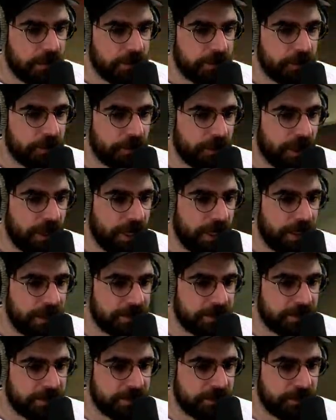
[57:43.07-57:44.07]
Johnny
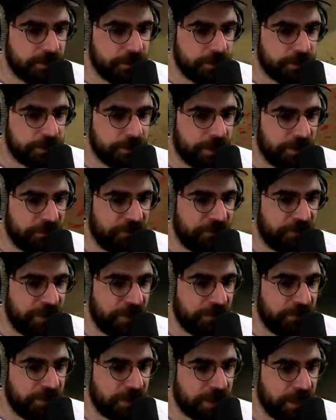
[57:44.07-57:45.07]
asks, who is my
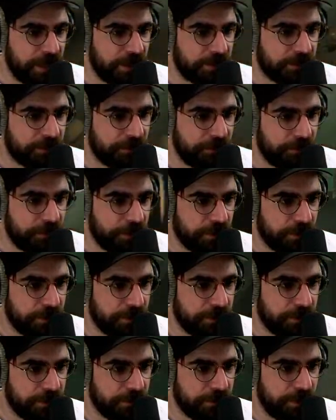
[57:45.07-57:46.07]
favorite character from the
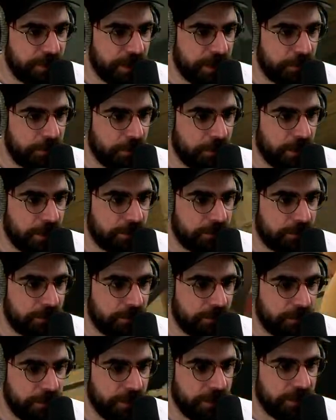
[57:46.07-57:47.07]
crew, and I will let you
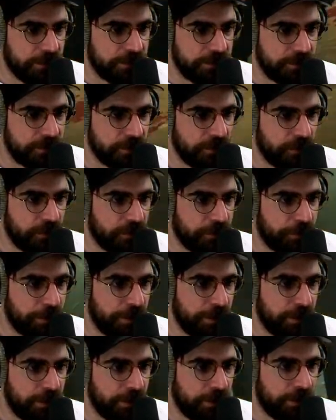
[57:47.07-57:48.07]
know it is John
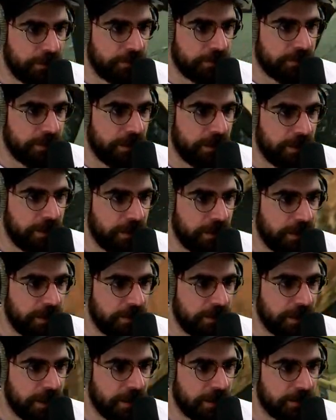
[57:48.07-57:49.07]
Payday, aka
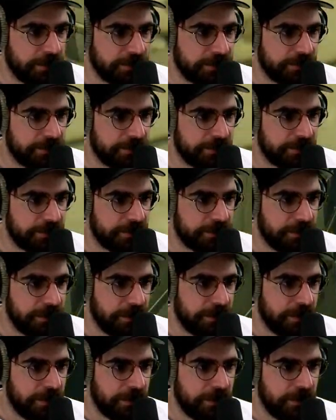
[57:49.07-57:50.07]
Dallas.
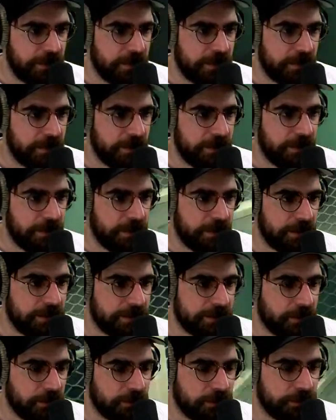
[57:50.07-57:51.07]
It
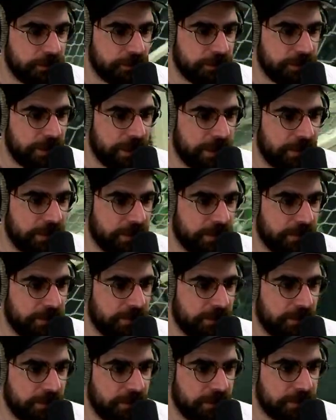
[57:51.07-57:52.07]
is also Jacket,
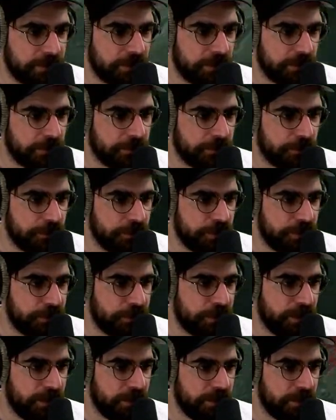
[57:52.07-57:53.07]
it is also
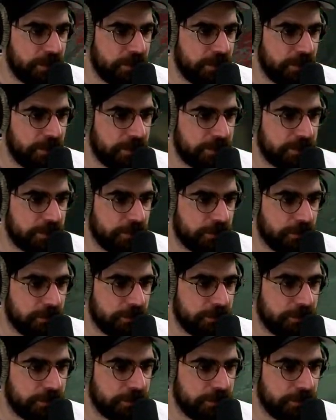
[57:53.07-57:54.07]
Jimmy, it is
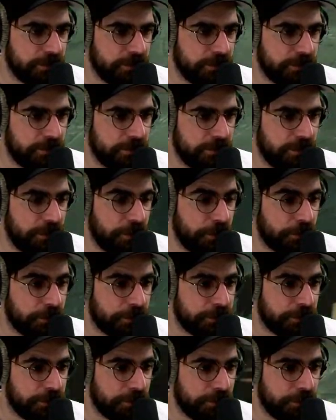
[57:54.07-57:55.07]
also
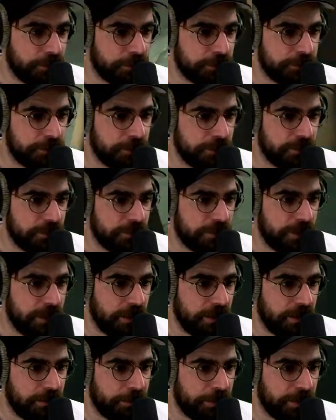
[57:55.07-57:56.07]
Houston, Hoxton.
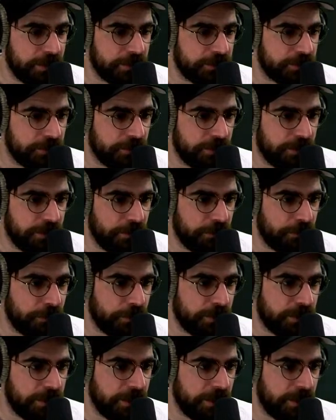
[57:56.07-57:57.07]
It depends on
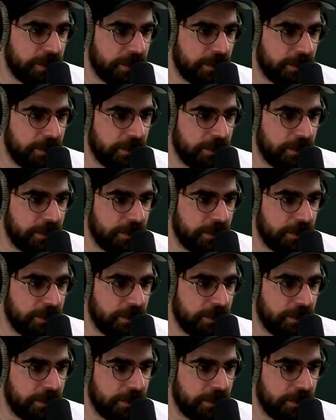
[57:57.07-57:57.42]
what day